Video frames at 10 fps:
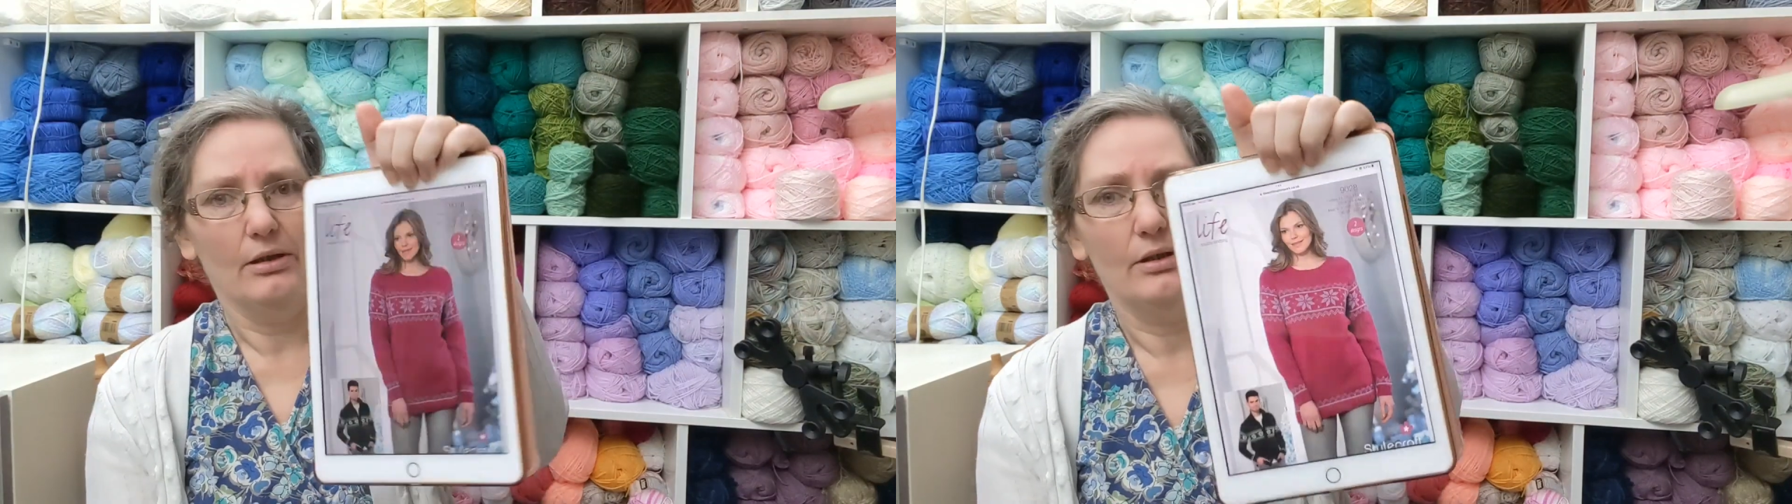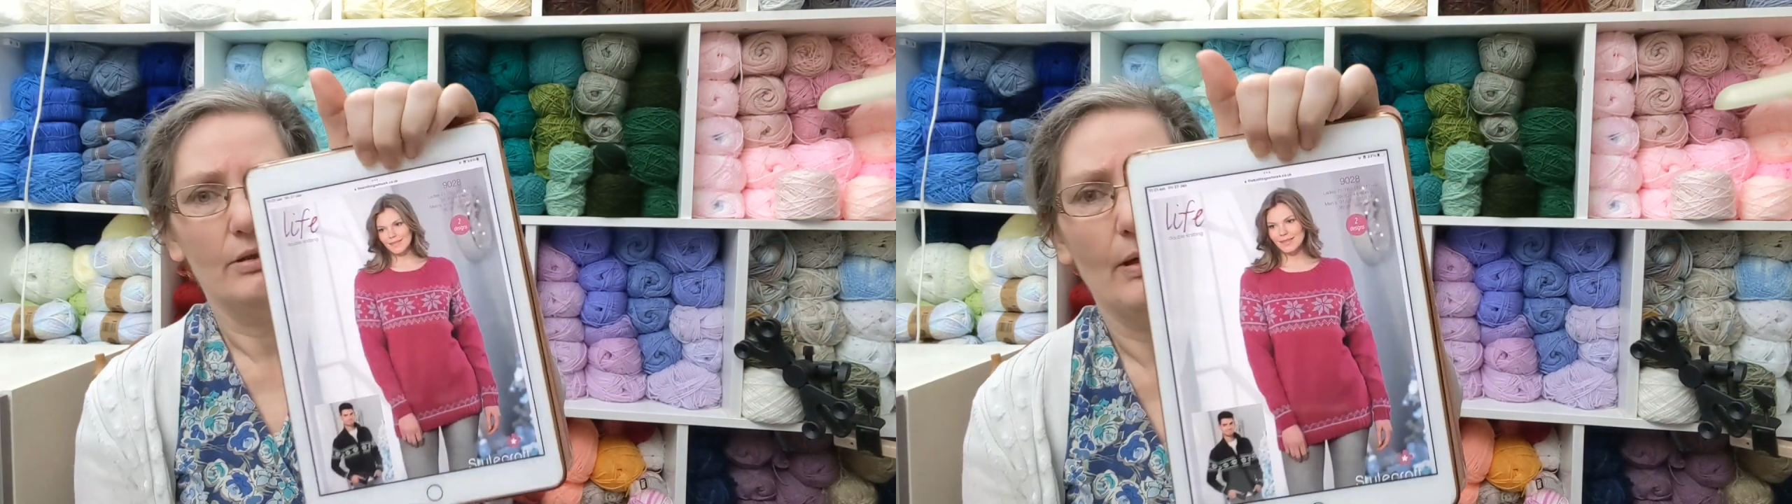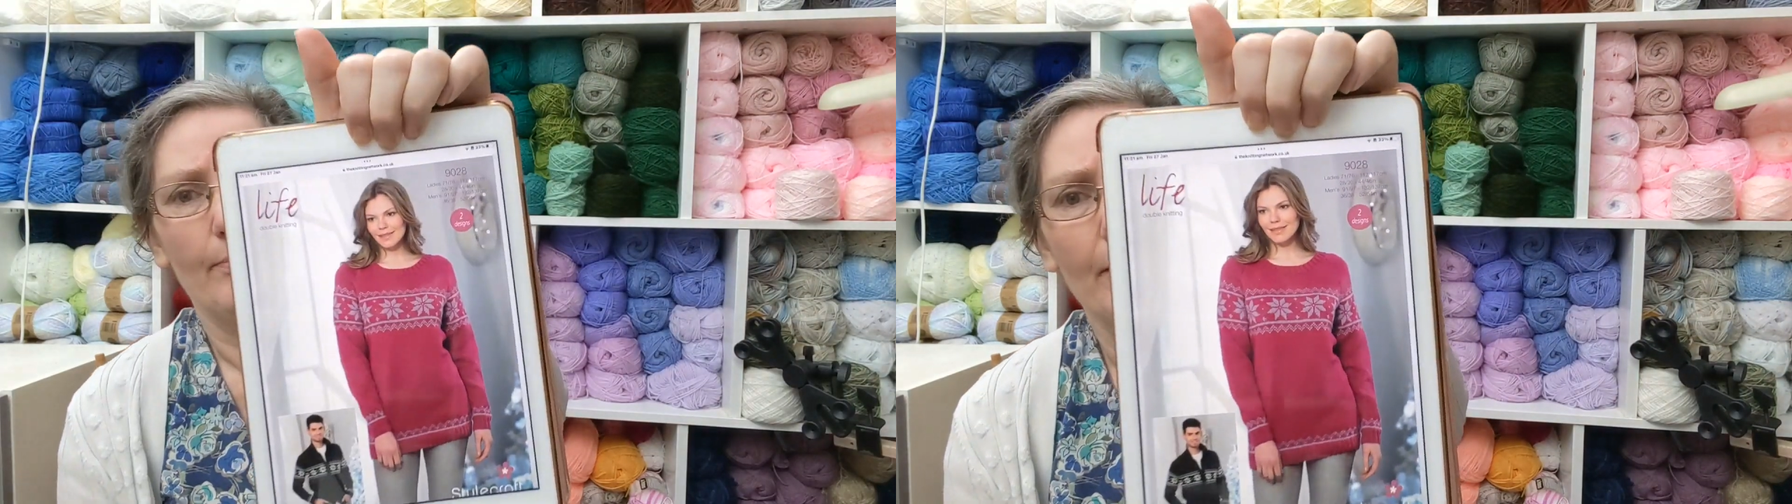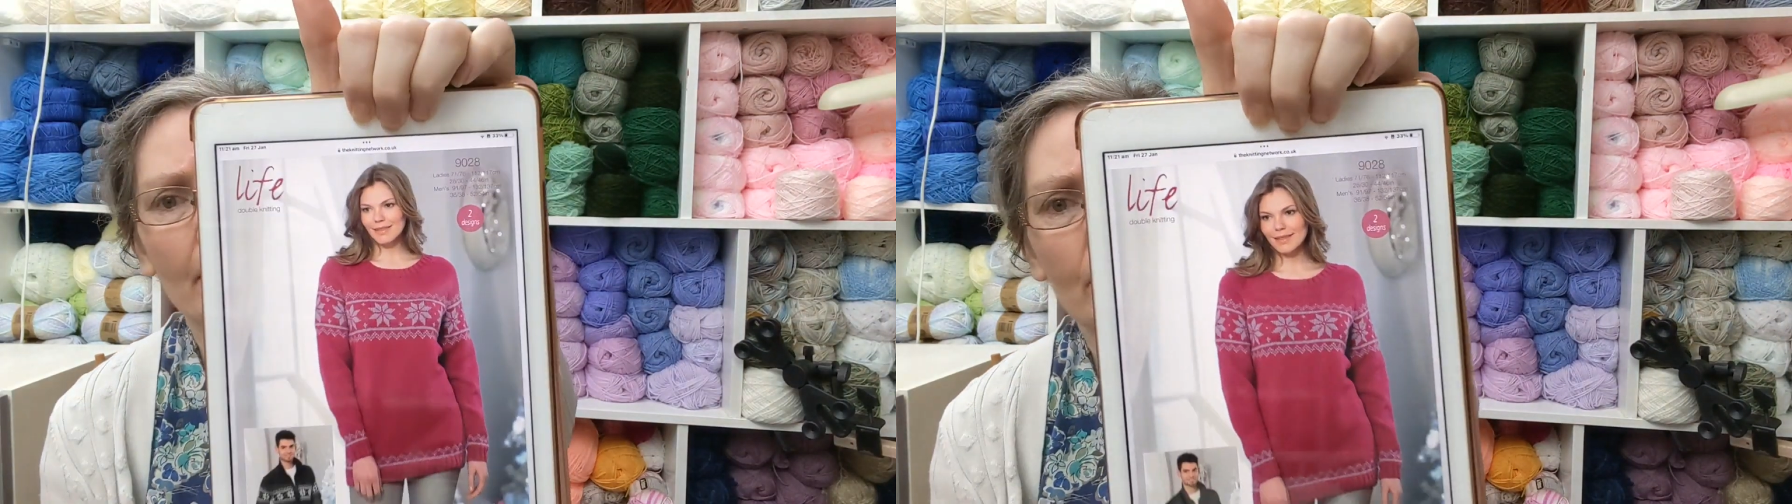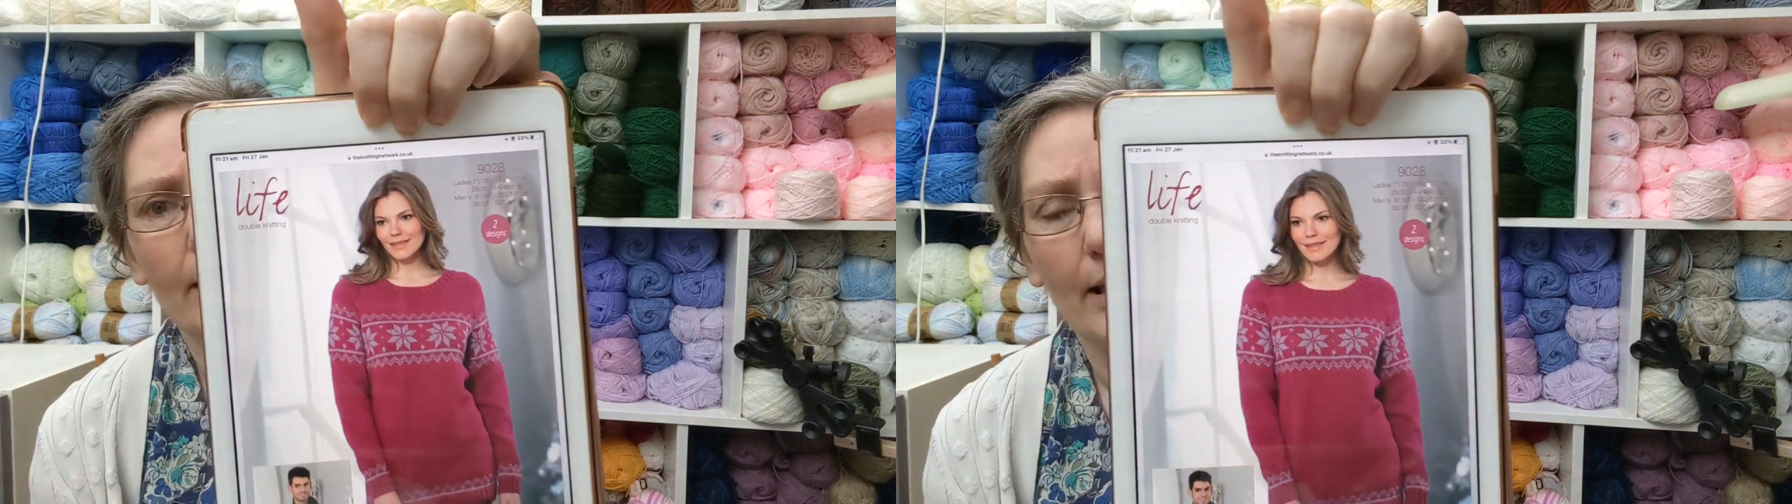So I
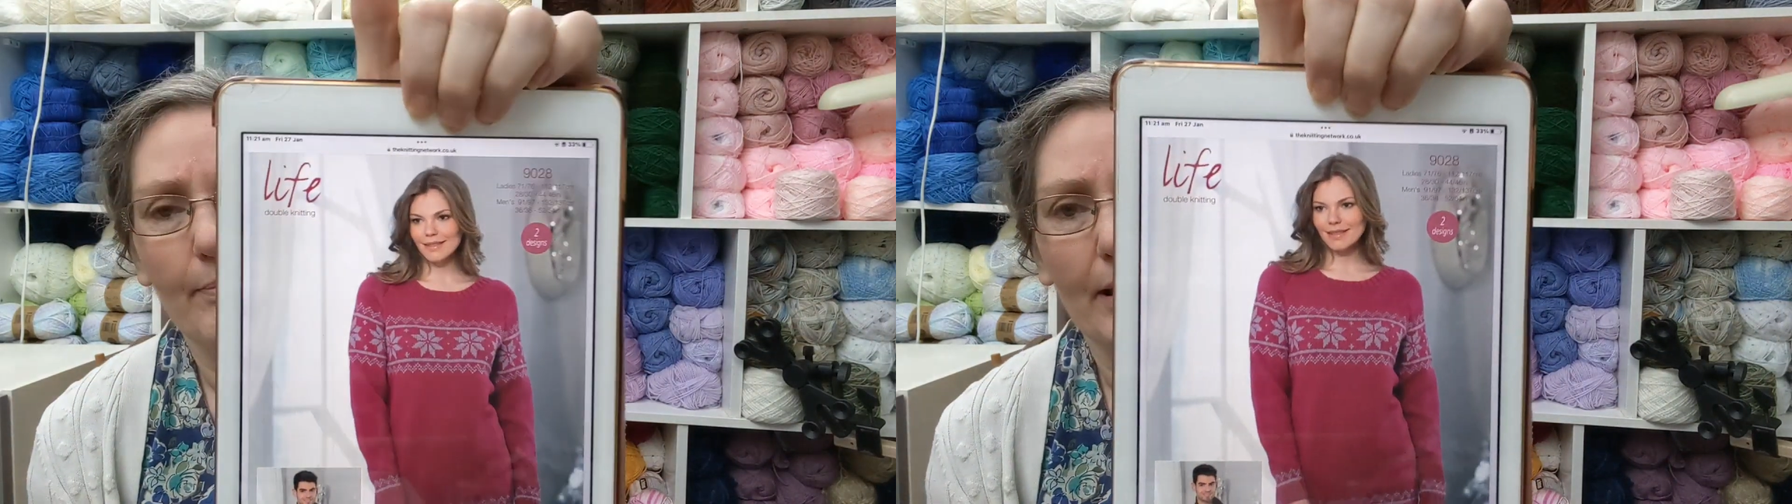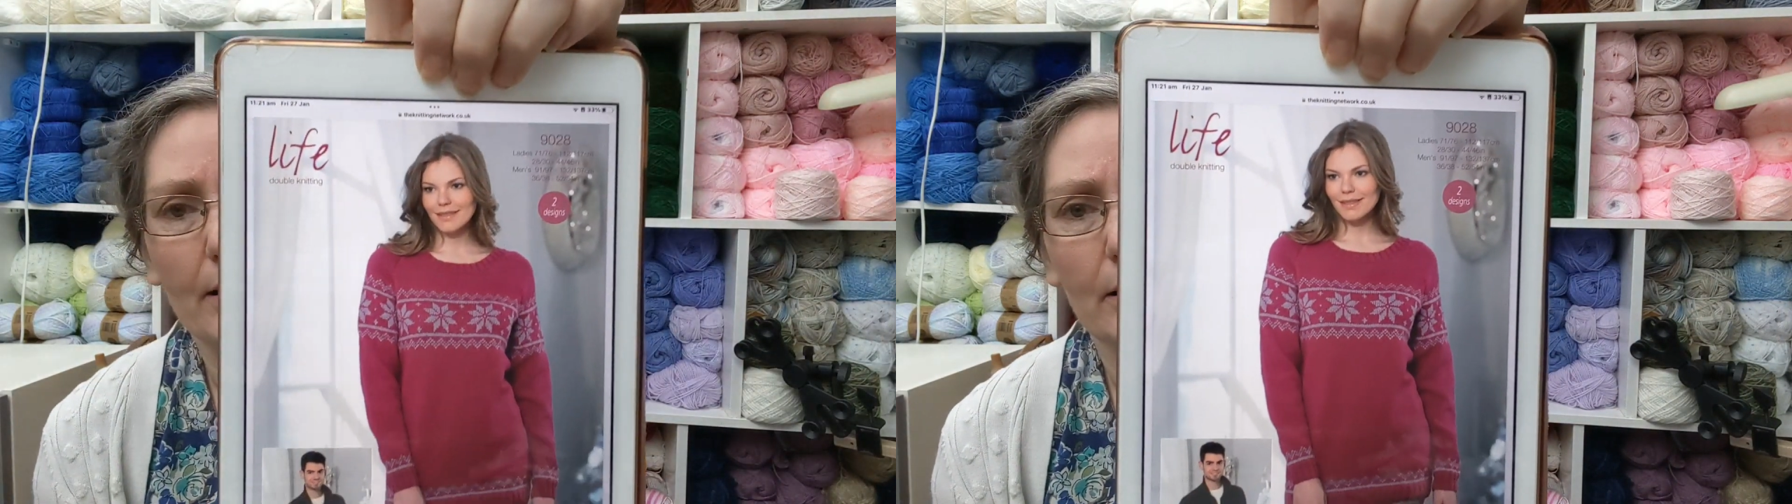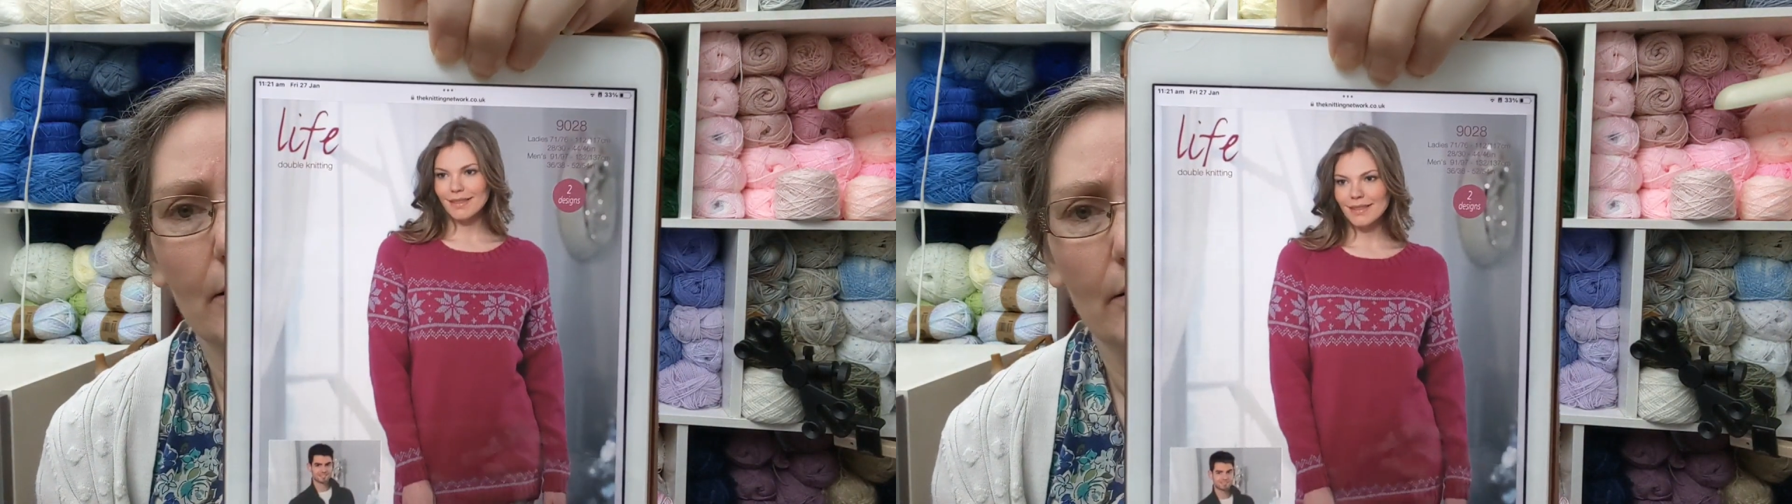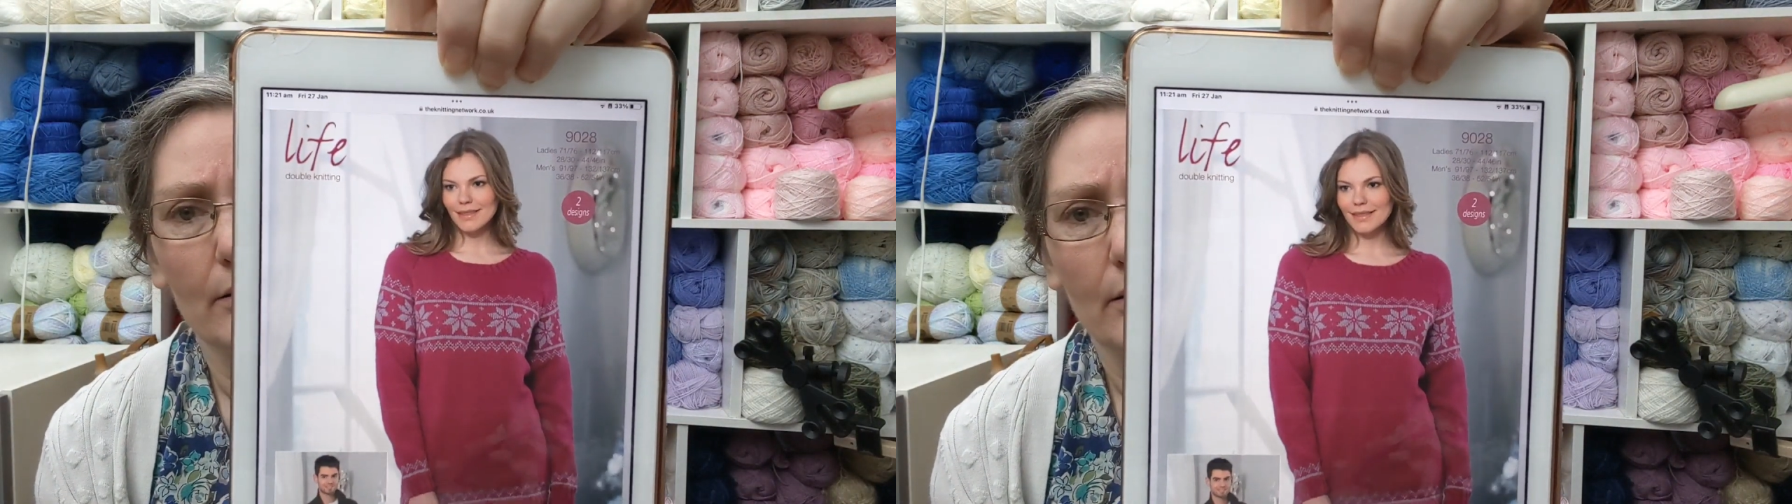baked that pattern.